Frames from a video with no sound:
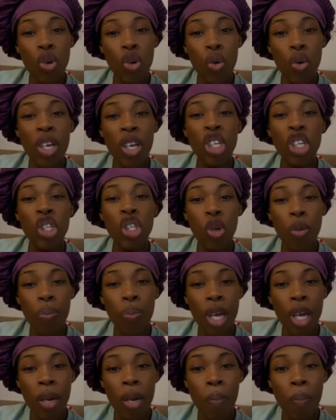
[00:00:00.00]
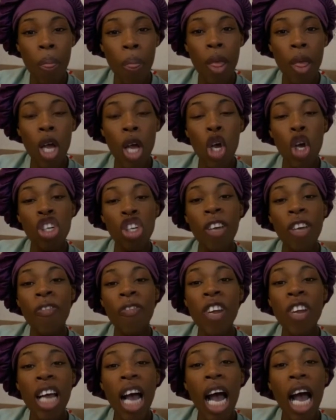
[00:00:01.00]
she do, where she stupid.
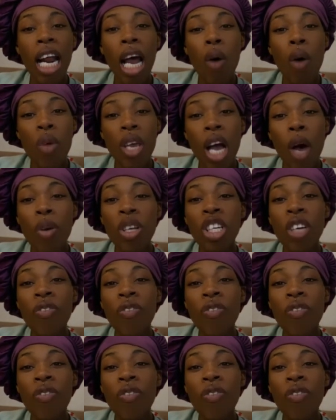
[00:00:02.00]
She fling on her wig, and